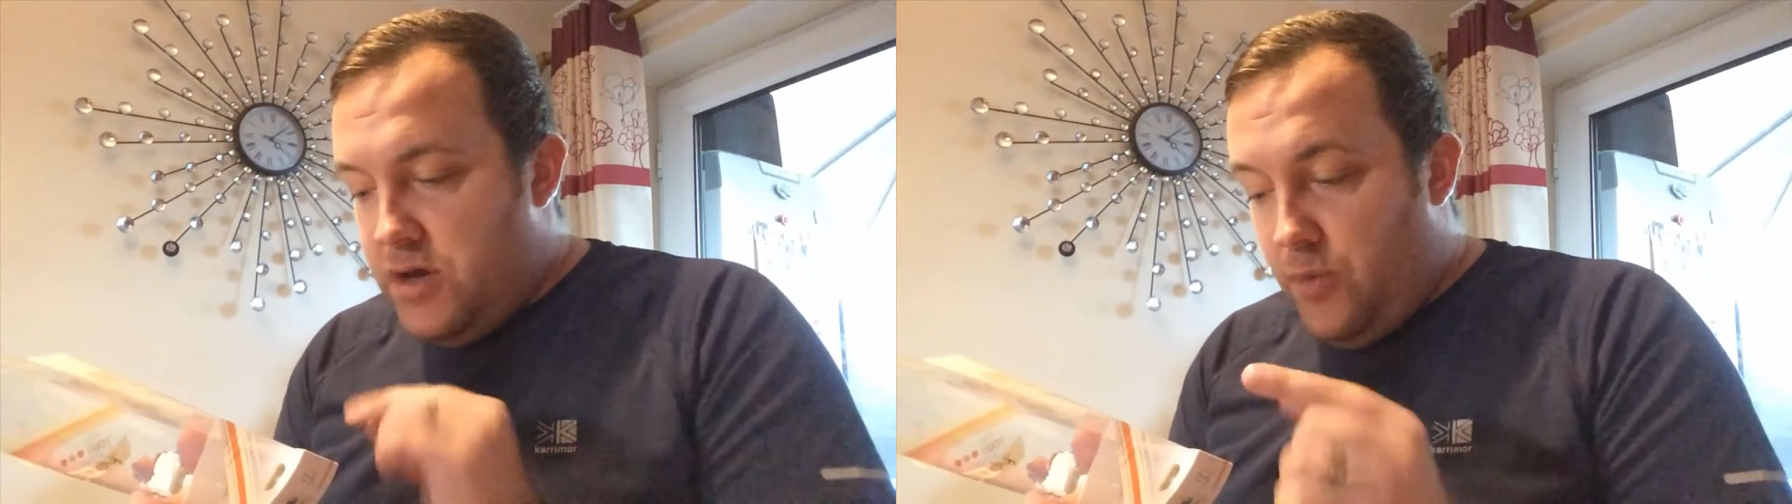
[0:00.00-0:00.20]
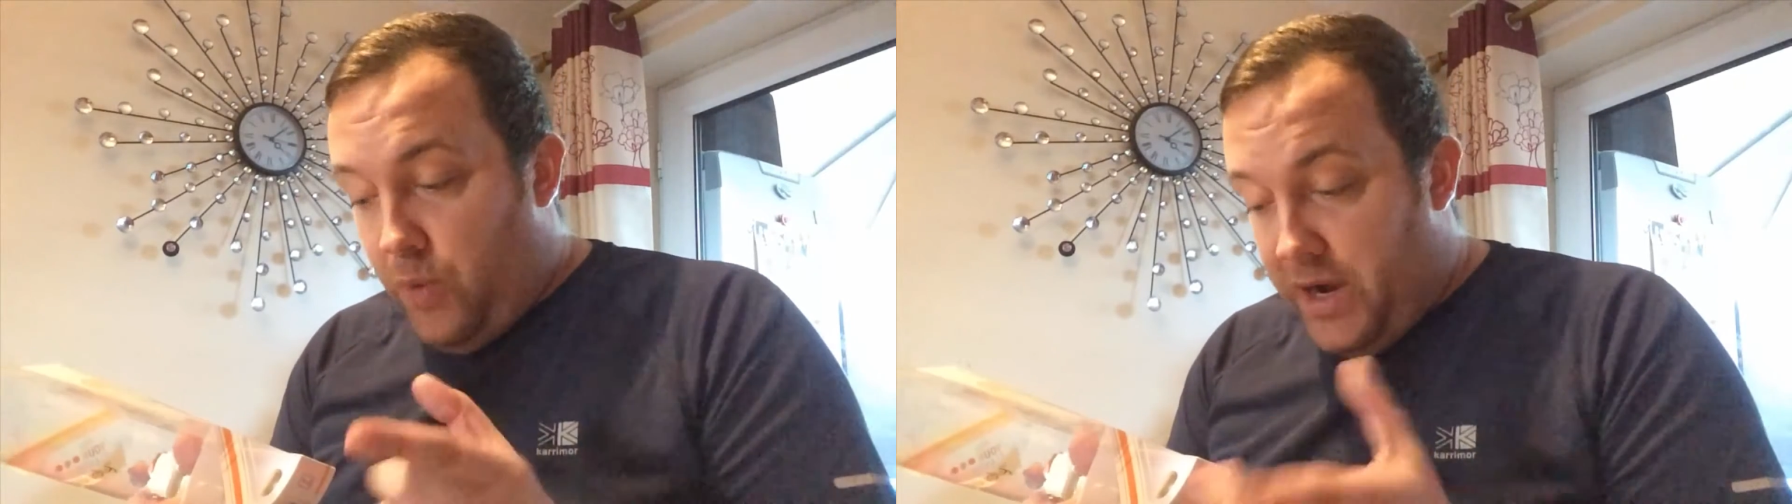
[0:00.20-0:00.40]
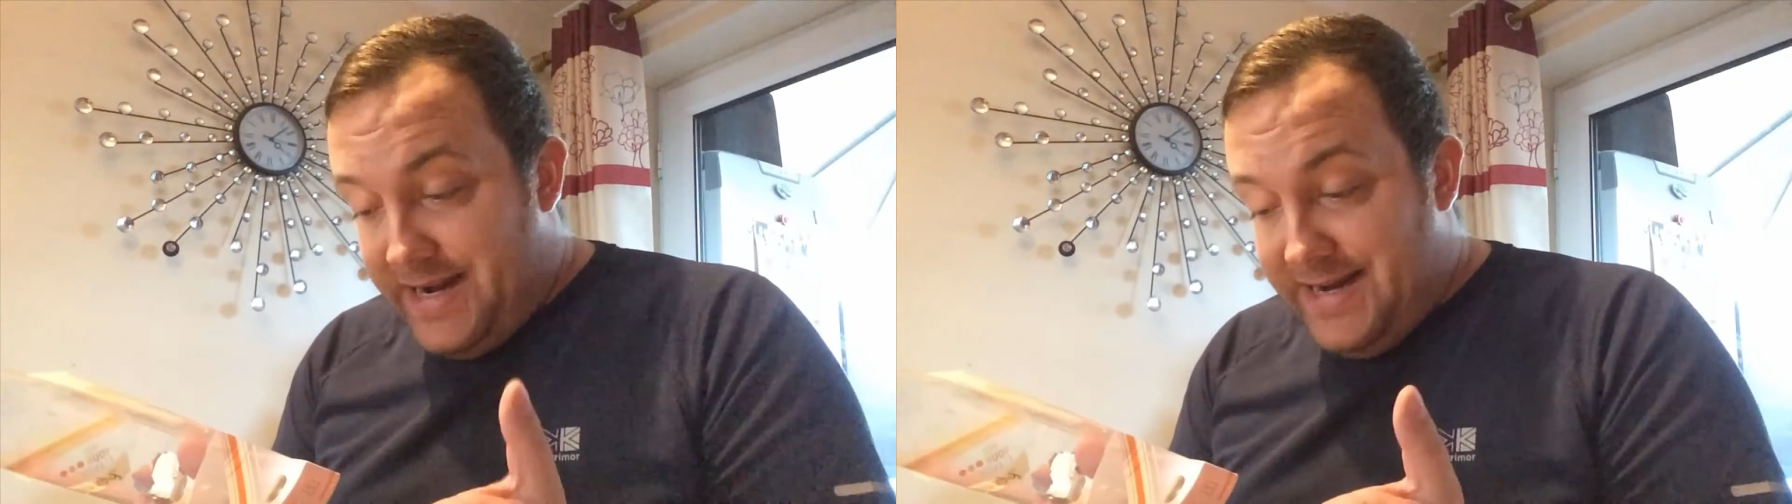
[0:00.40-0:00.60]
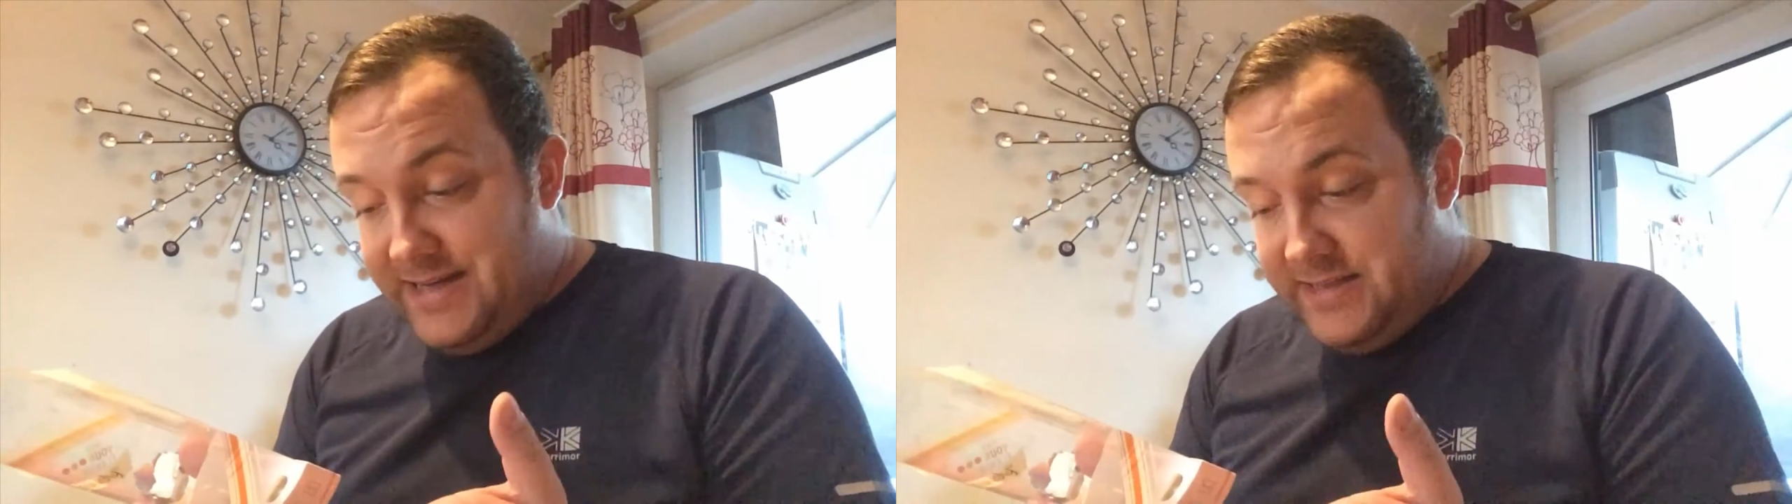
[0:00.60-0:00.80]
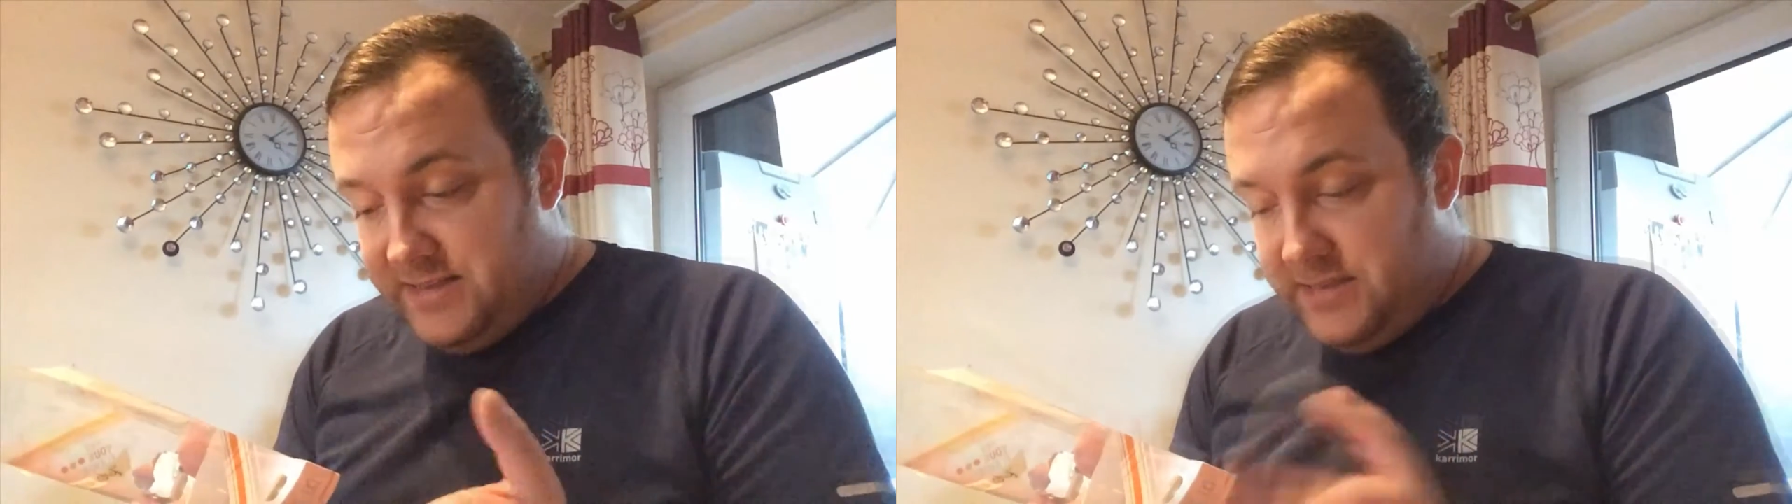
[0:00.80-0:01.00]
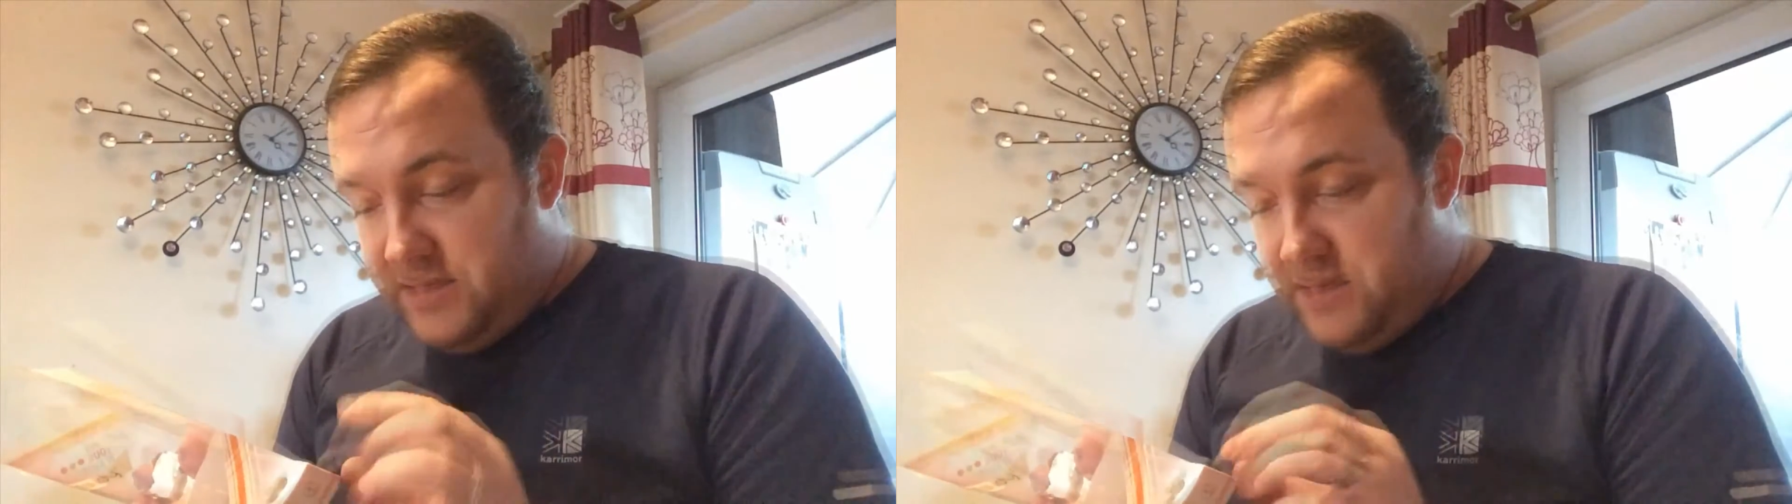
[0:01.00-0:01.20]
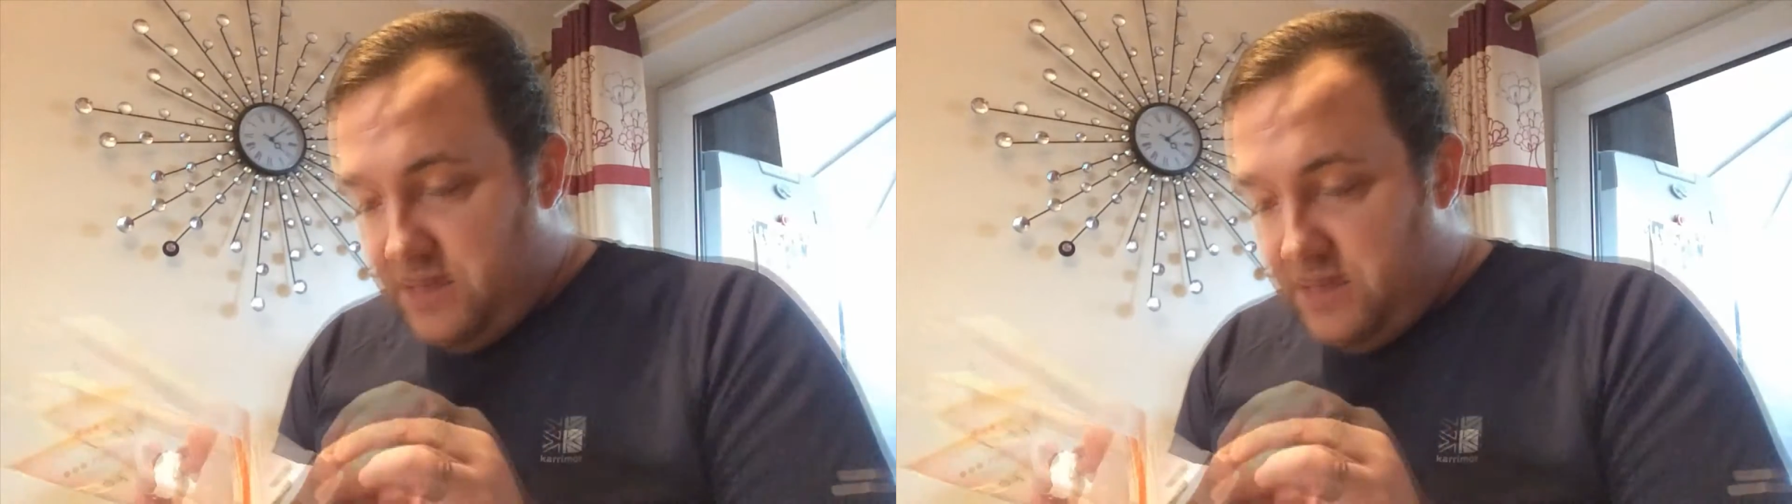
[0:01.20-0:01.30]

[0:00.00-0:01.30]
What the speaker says: wireless,